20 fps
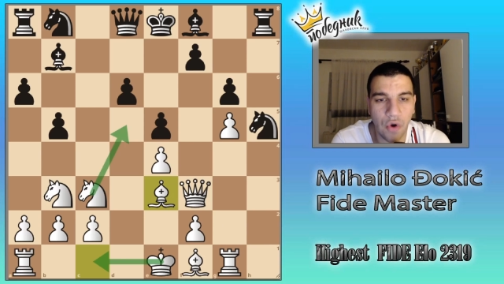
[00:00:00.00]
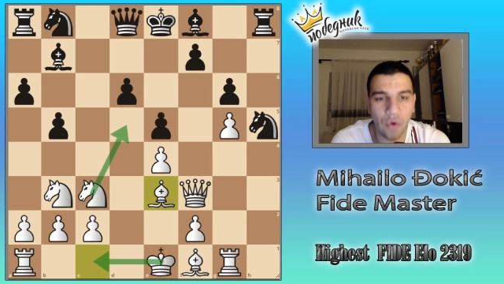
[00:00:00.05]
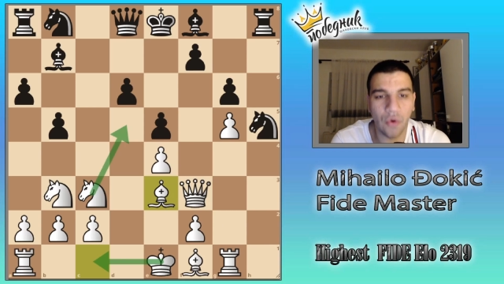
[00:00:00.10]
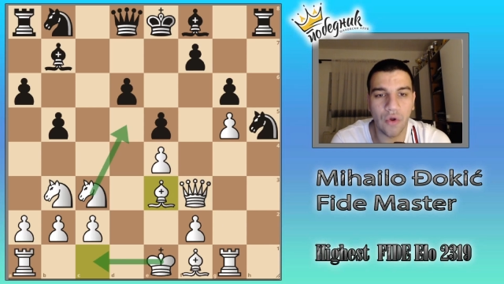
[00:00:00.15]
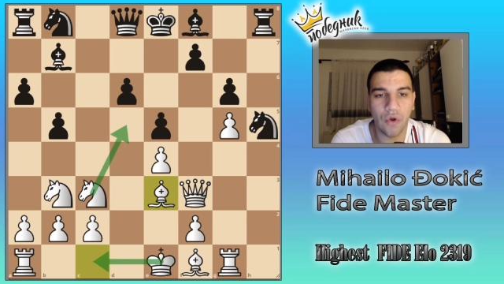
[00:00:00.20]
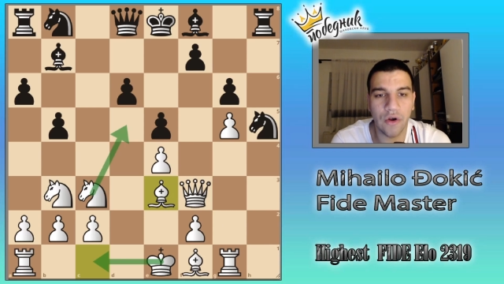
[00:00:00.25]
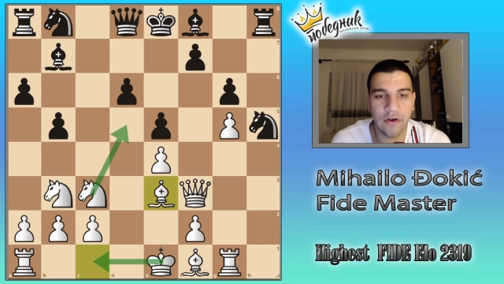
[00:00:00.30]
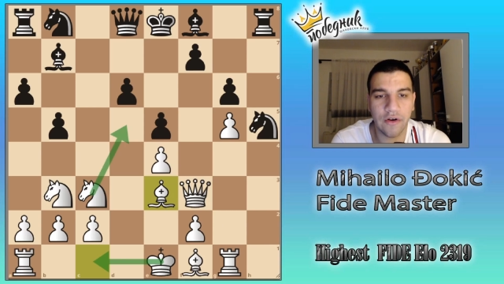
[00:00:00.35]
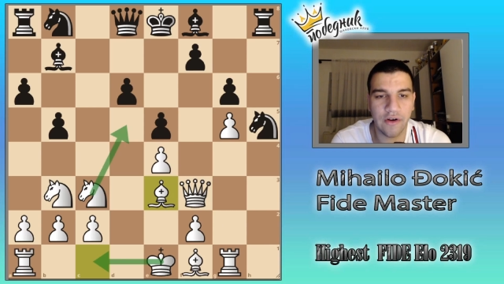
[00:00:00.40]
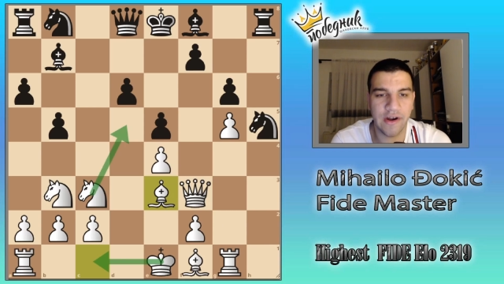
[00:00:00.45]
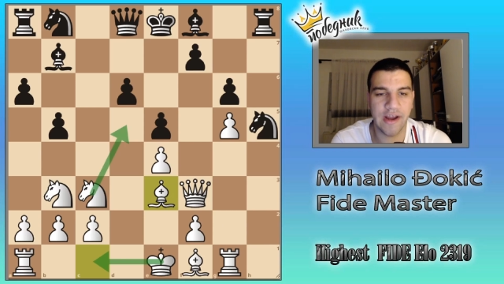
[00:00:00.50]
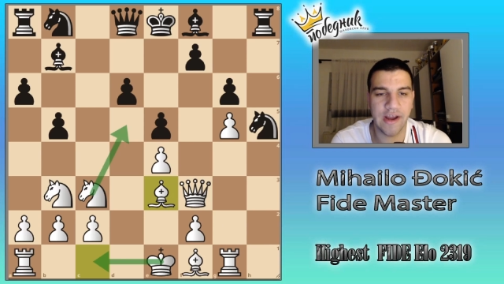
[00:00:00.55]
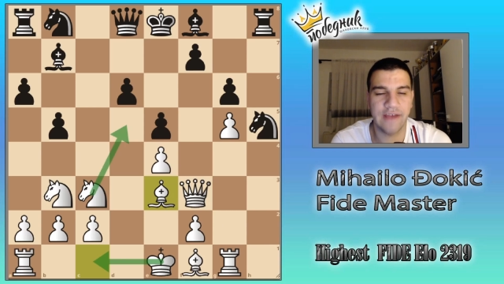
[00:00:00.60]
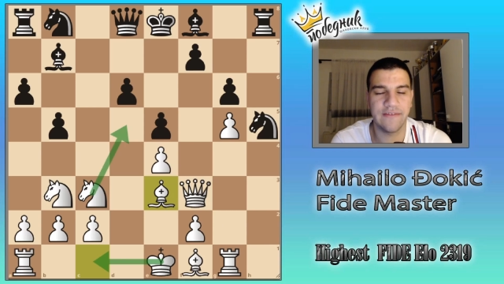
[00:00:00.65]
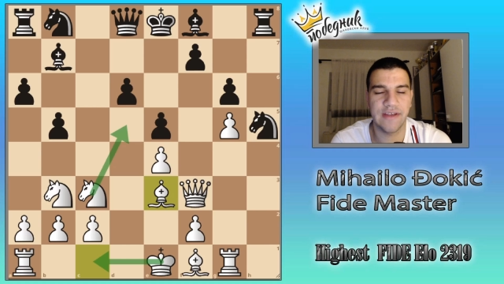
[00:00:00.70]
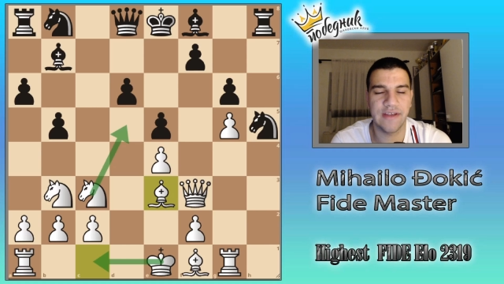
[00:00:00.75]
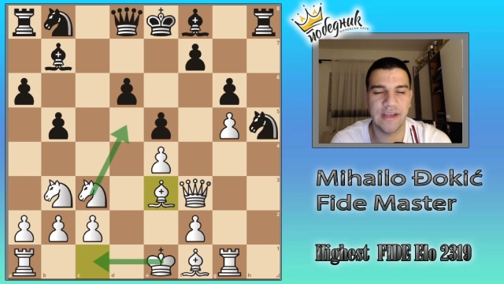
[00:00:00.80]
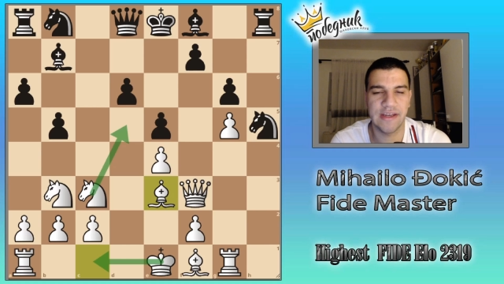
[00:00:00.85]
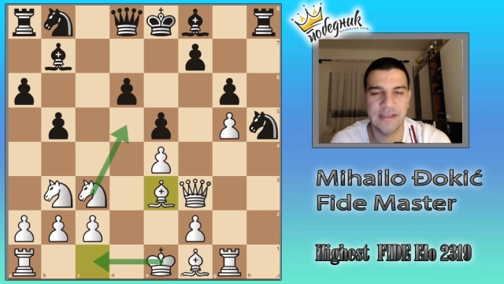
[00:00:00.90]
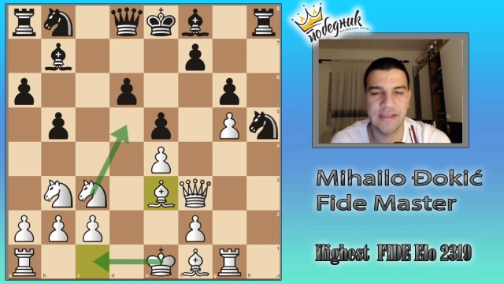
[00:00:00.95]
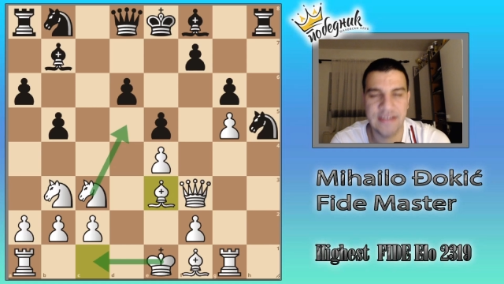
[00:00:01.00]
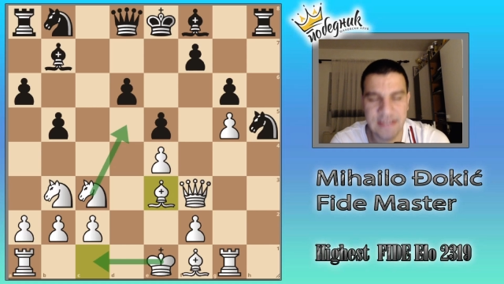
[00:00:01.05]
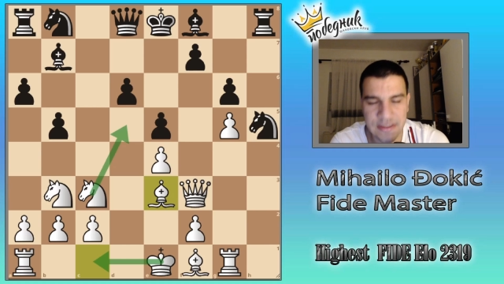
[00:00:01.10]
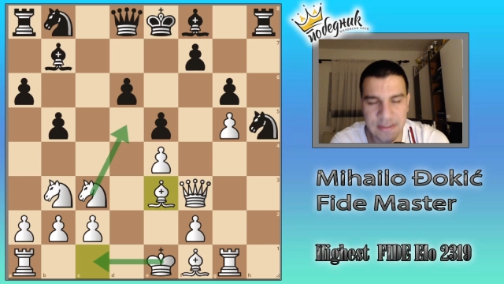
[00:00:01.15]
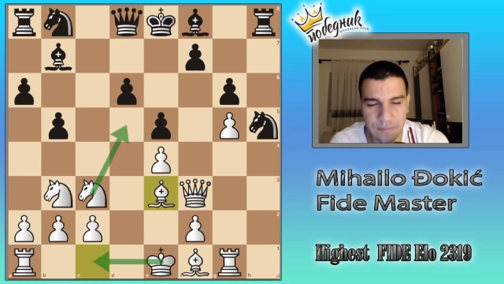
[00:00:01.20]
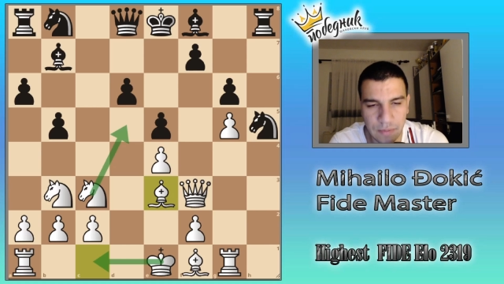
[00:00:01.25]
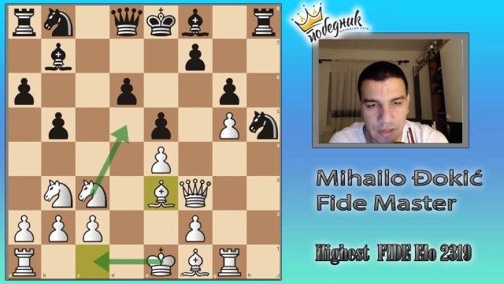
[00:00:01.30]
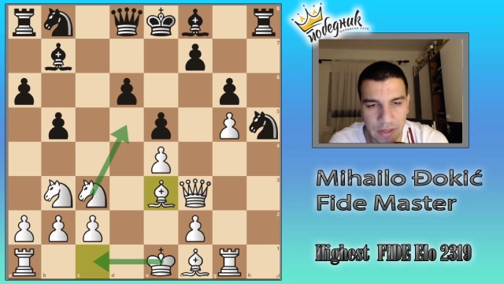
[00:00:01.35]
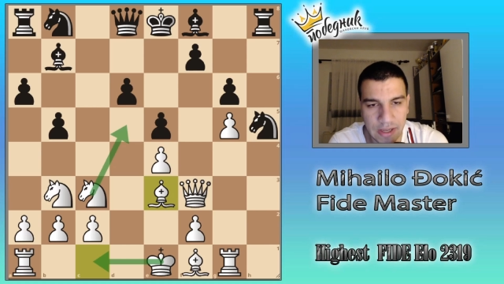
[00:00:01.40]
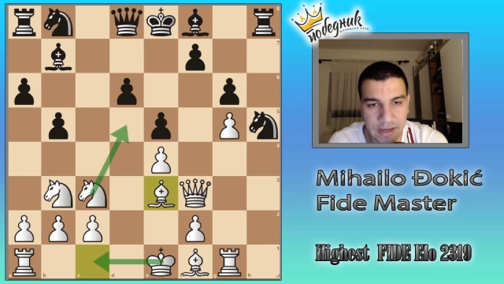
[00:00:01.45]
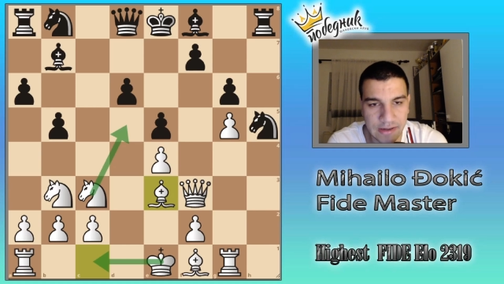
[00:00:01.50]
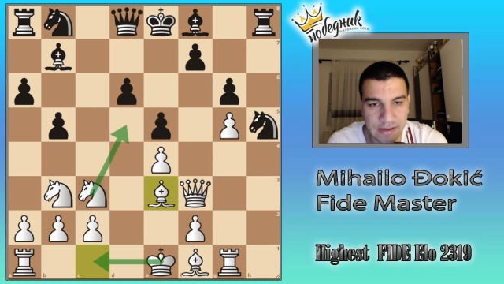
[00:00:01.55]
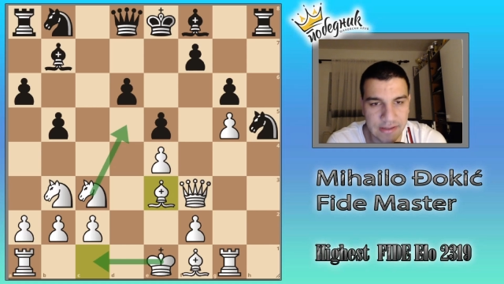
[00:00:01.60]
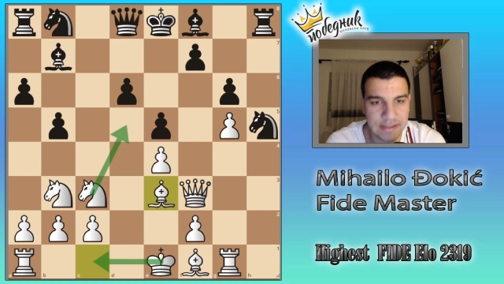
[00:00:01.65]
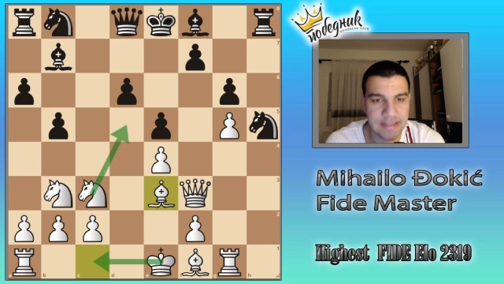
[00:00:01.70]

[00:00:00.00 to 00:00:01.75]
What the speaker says: longer having an easy plan.